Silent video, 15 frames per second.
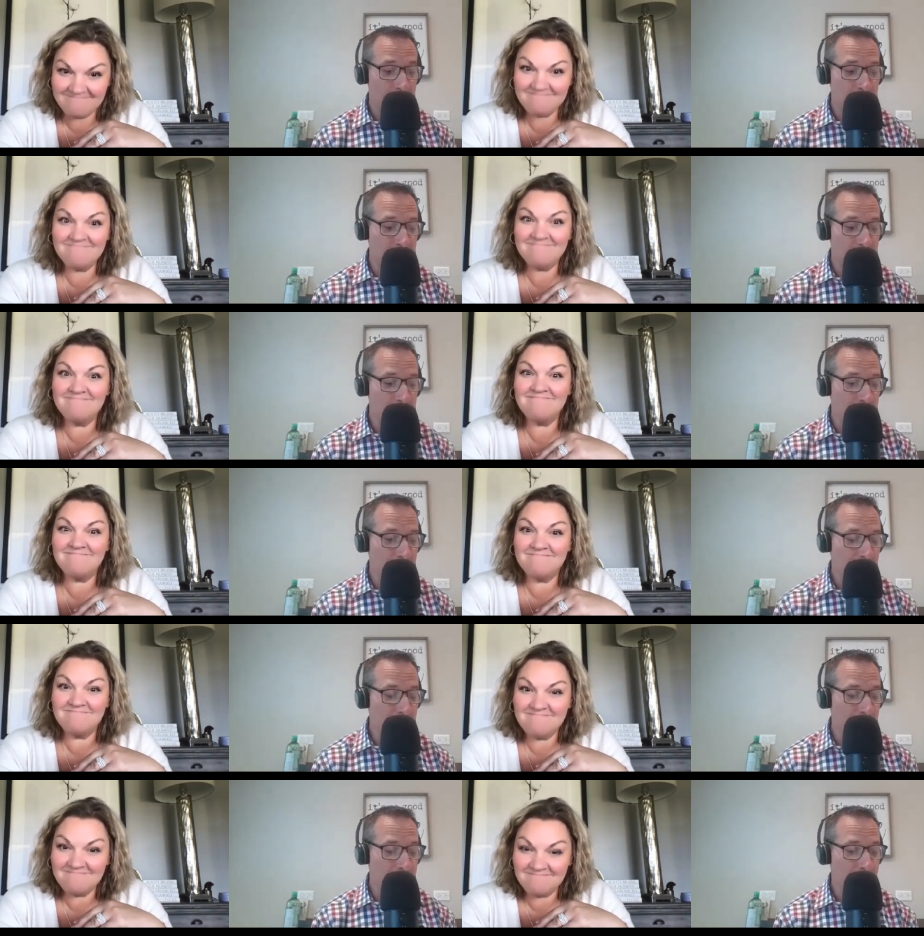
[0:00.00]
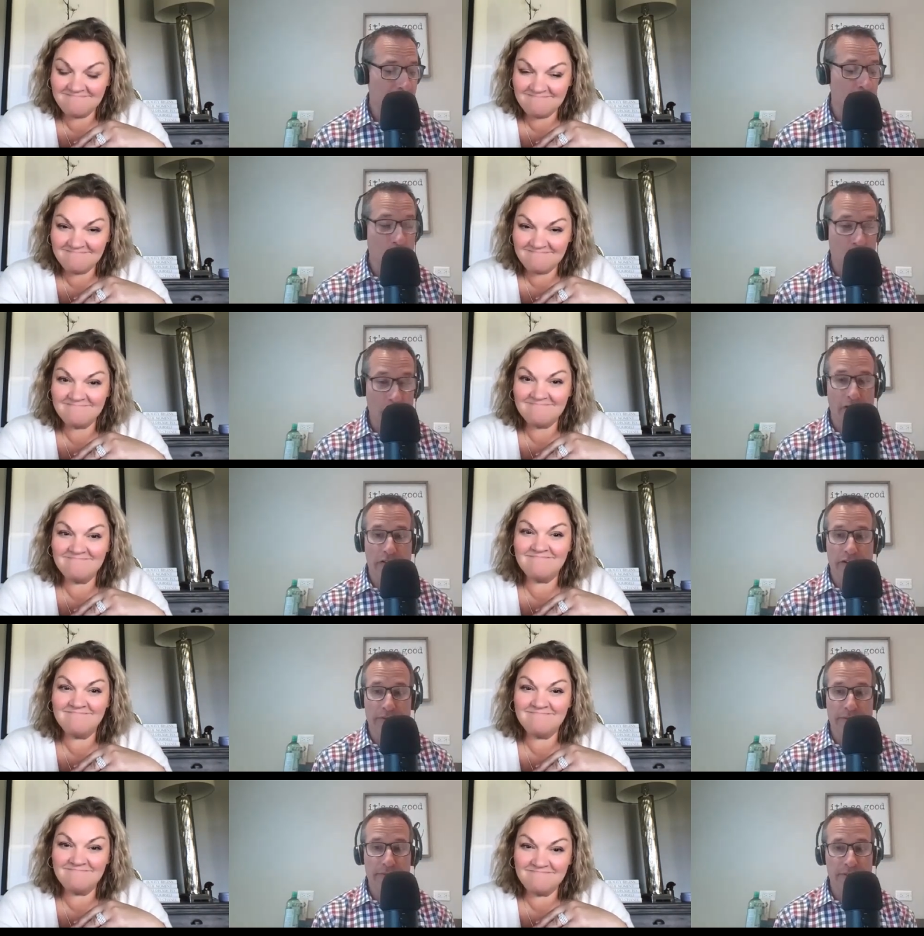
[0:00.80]
Speaker 1: The demand for all of
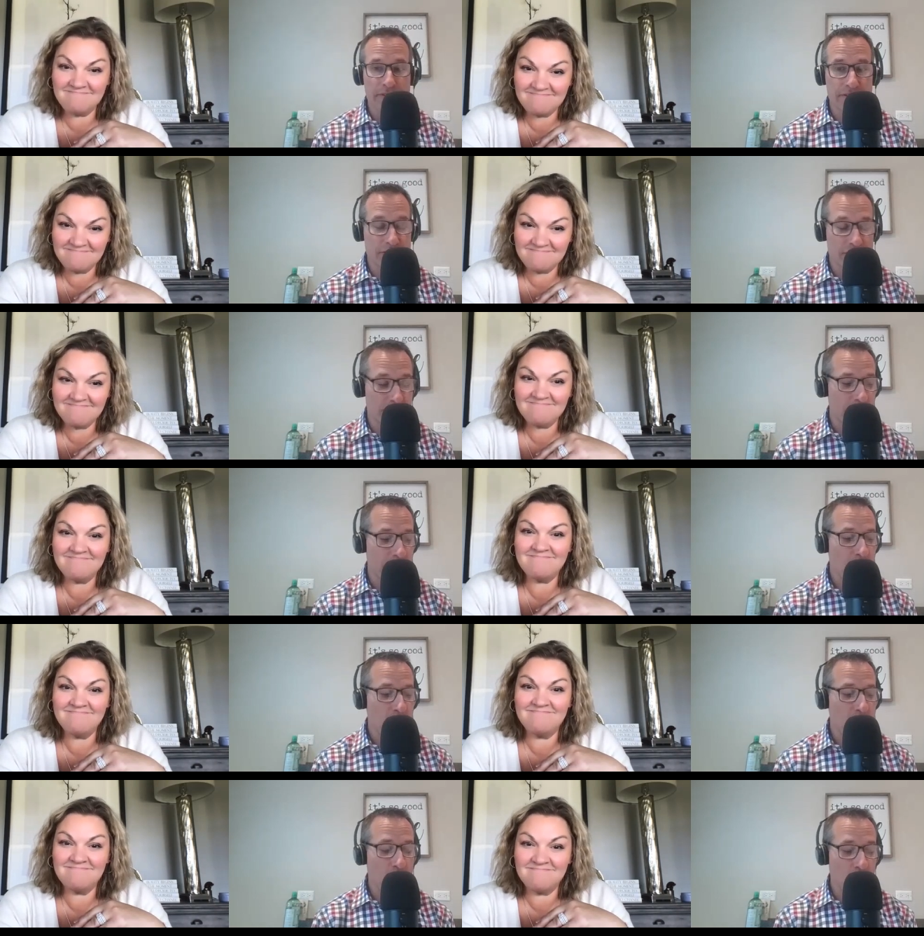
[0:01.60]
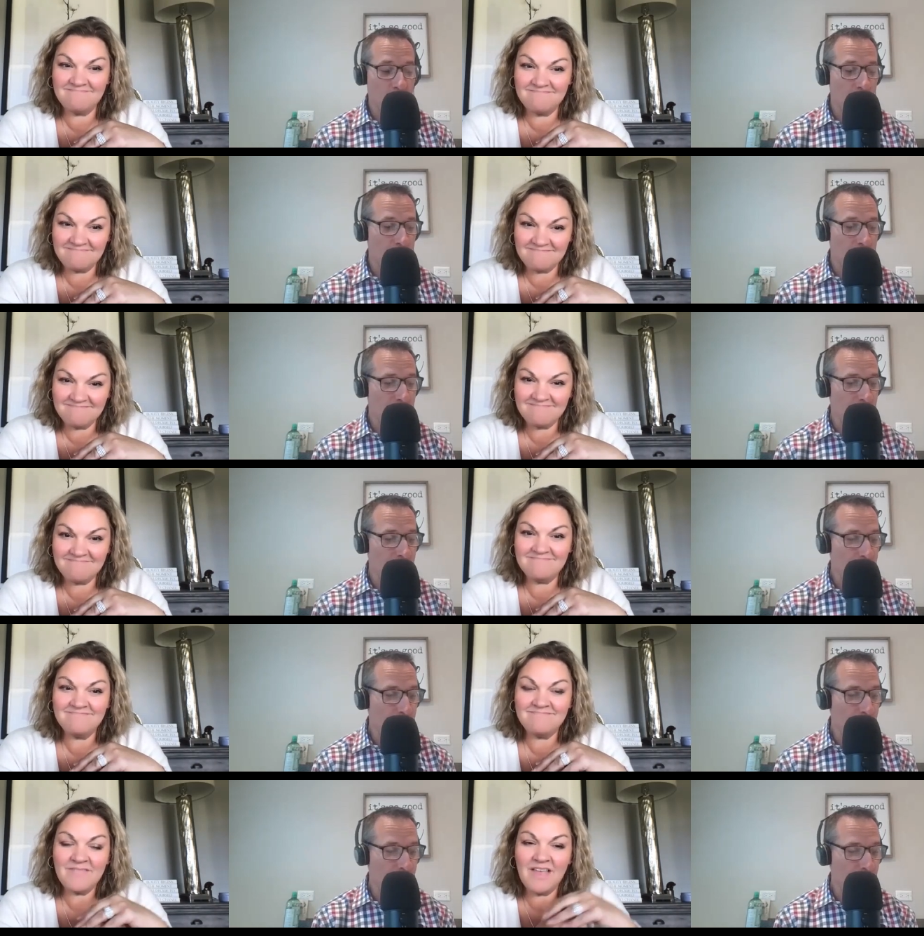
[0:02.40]
them is large and
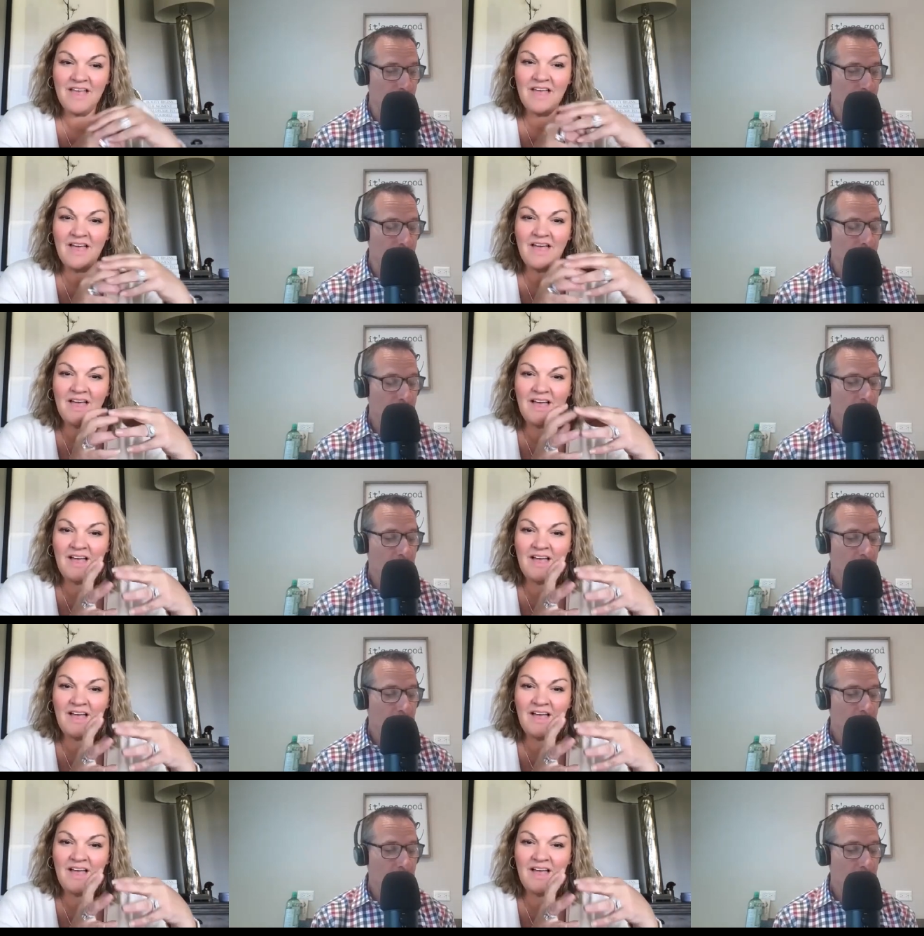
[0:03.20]
growing.